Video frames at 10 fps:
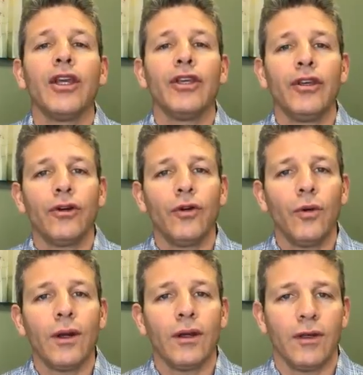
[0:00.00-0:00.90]

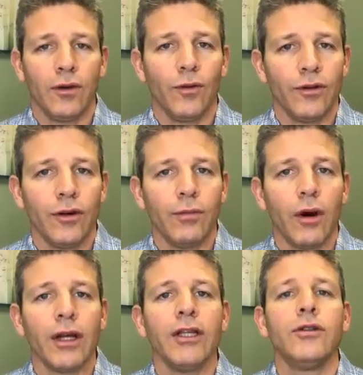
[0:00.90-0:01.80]
You know, with your
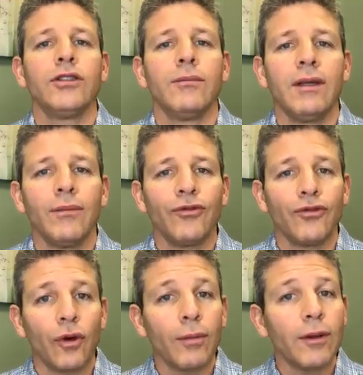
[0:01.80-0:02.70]
body, you should be
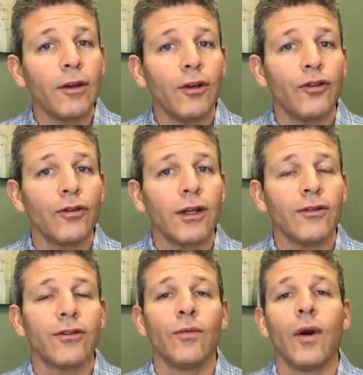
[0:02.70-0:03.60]
absorbing the
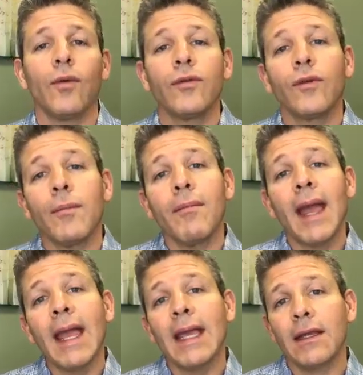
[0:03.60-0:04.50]
nutrients, and what would
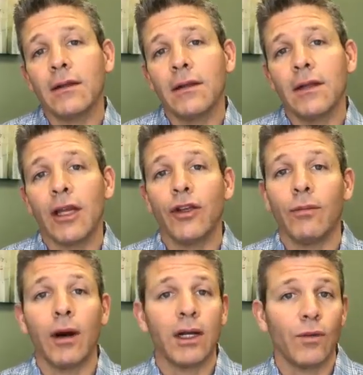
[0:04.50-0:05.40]
remain that your
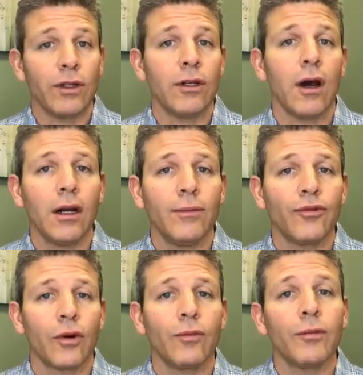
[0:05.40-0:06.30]
body would not
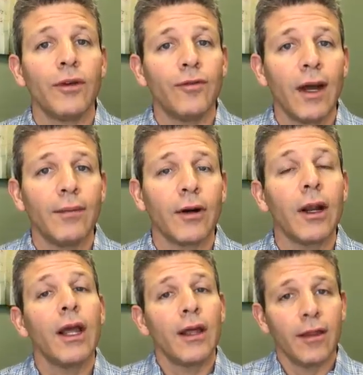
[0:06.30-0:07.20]
absorb would be fiber.
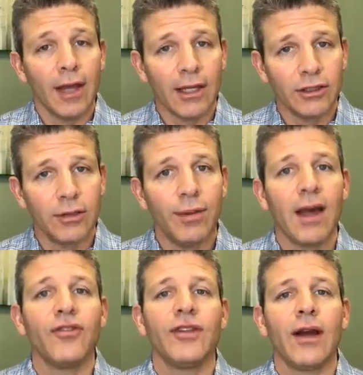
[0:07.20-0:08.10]
That should
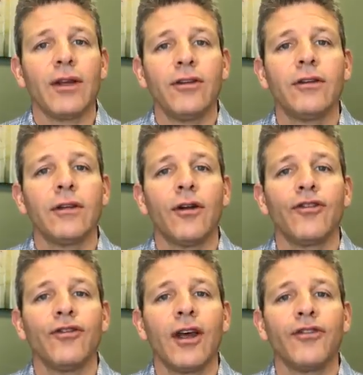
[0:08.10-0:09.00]
pass down into the large
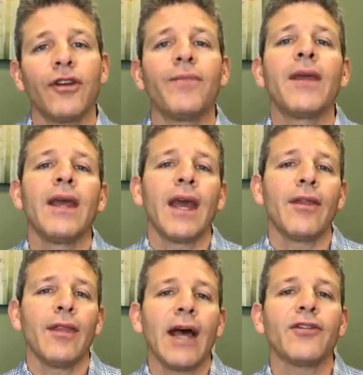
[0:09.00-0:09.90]
intestine,
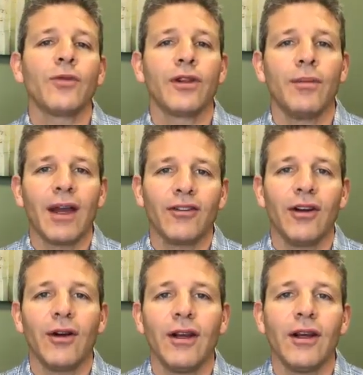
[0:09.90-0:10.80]
and that's what the
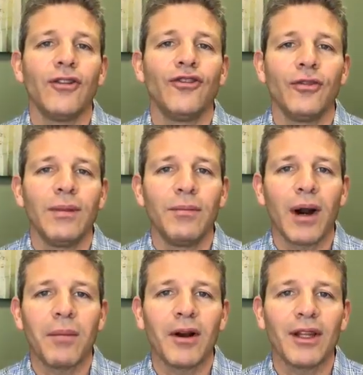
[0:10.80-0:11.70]
bacteria should be
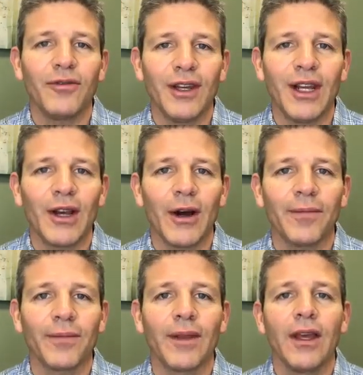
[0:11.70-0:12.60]
primarily feeding
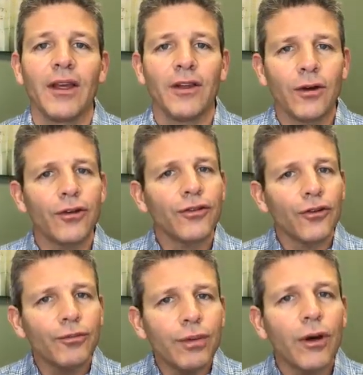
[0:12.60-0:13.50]
on. Notice
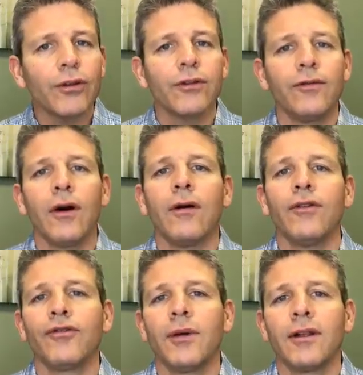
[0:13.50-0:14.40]
those both involve
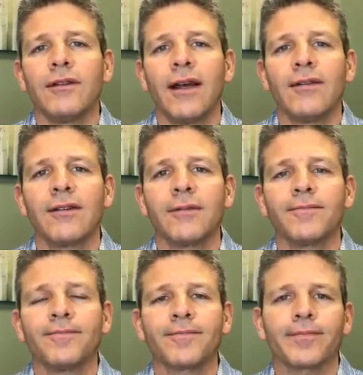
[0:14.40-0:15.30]
the small intestine.